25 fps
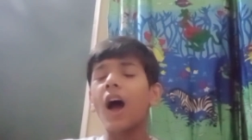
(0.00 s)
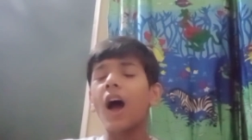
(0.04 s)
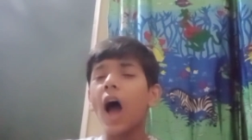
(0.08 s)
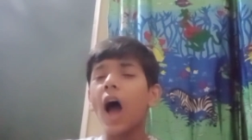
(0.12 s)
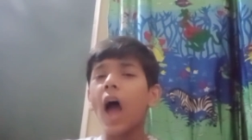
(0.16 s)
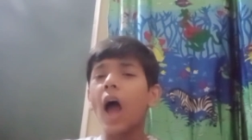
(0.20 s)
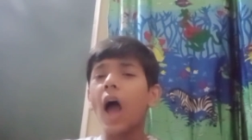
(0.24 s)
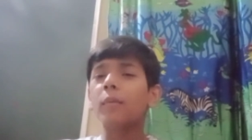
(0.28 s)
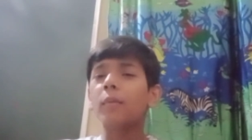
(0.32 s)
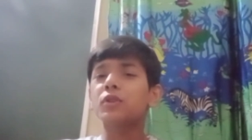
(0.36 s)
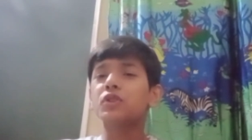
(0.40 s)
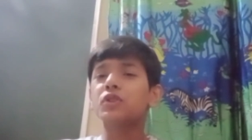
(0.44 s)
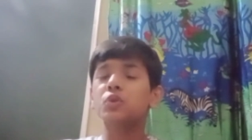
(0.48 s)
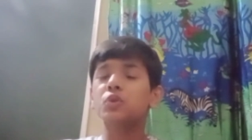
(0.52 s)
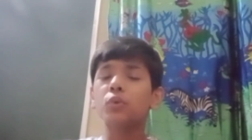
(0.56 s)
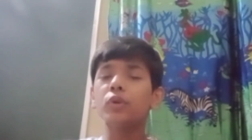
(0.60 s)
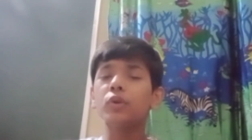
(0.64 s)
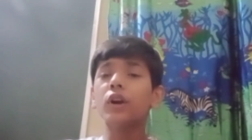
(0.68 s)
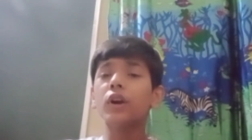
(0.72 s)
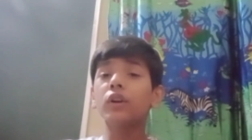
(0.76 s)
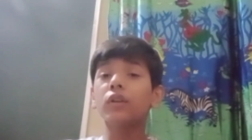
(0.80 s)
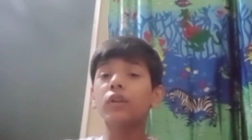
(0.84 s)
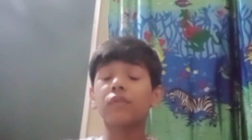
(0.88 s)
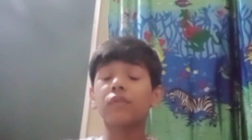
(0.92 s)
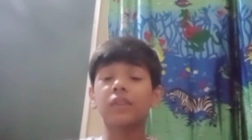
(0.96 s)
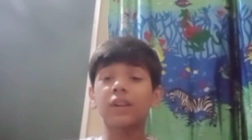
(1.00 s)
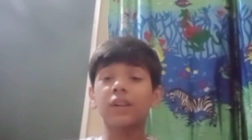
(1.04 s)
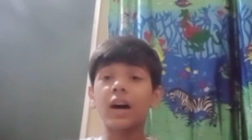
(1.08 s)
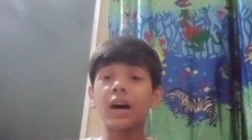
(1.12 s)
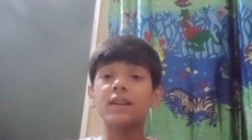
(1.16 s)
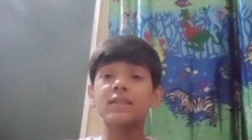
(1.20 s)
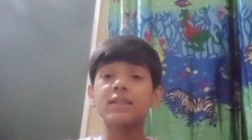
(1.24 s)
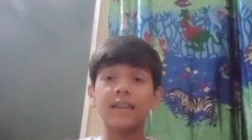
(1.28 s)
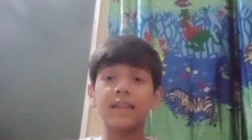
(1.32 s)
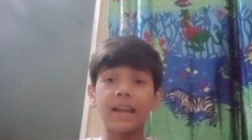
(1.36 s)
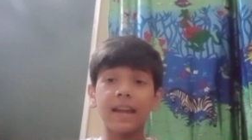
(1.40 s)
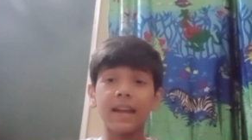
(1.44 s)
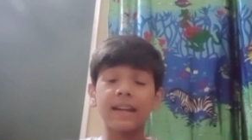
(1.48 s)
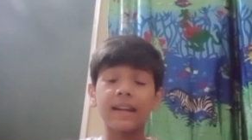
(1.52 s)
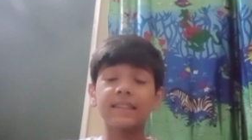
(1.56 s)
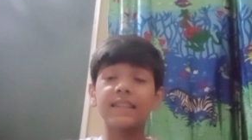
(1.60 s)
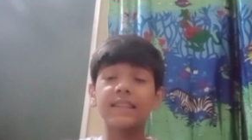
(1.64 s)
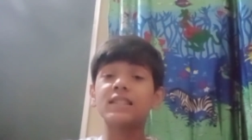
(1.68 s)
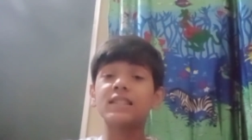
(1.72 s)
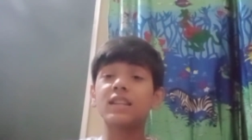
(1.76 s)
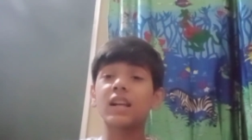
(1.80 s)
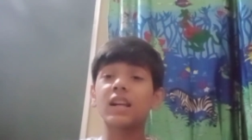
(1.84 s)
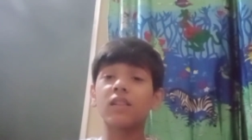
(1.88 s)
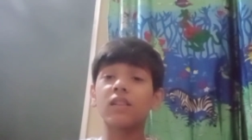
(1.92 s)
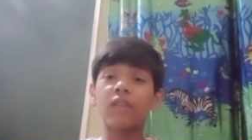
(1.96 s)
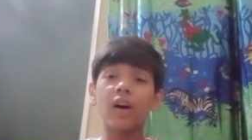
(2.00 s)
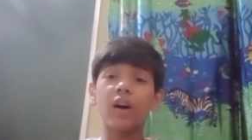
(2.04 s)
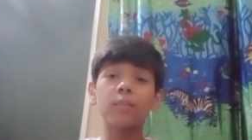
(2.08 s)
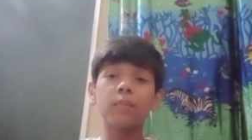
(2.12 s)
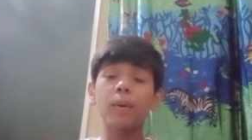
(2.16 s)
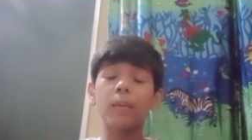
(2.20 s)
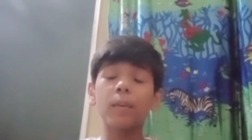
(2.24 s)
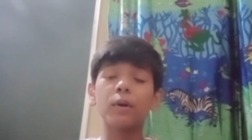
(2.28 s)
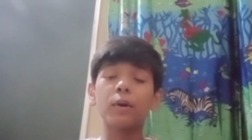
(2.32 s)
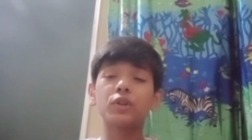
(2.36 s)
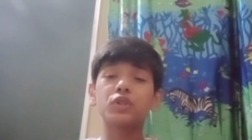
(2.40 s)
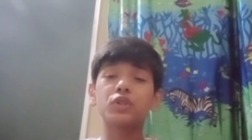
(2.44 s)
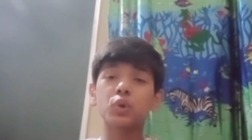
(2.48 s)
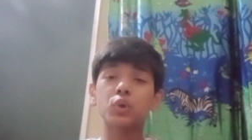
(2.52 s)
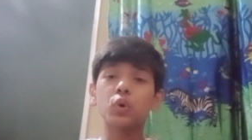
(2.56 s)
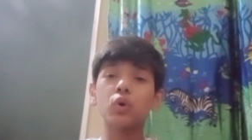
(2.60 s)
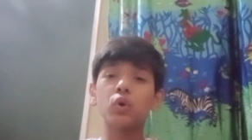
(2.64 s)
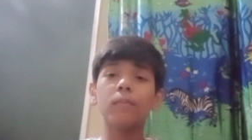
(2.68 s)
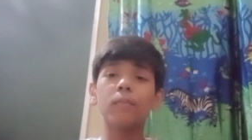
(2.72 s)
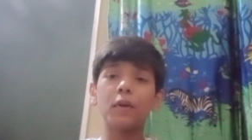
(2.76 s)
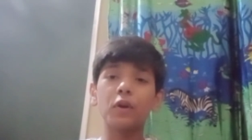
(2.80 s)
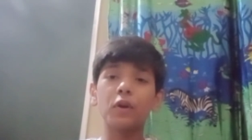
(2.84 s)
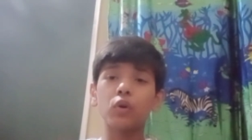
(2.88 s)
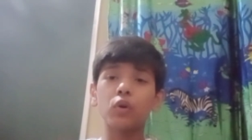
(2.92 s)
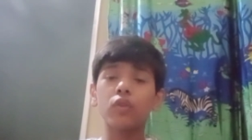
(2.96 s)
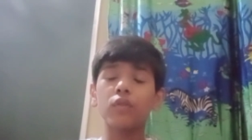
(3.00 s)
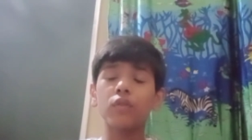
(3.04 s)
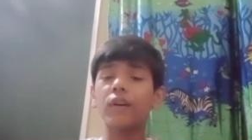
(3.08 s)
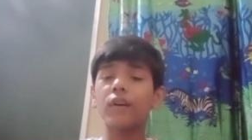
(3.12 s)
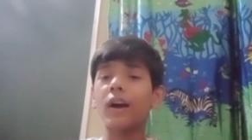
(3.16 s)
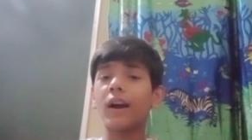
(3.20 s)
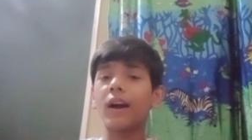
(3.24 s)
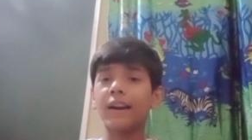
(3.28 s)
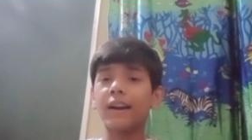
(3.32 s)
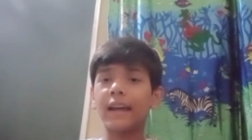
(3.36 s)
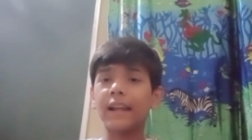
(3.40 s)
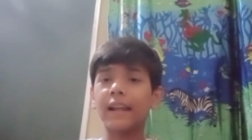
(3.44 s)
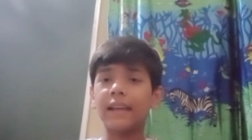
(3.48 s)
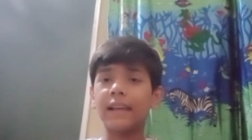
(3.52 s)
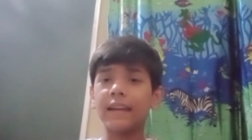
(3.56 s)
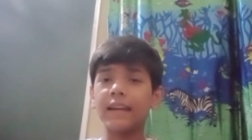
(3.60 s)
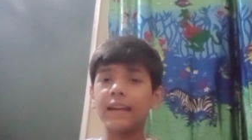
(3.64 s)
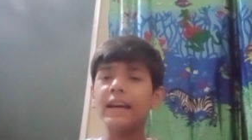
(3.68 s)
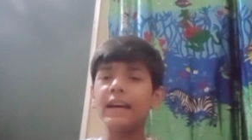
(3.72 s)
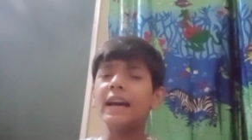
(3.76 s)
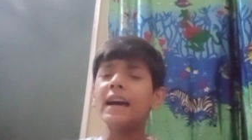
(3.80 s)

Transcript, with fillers: I am a student of class 8th in Salwan Public School, Mayur Vihar, Delhi.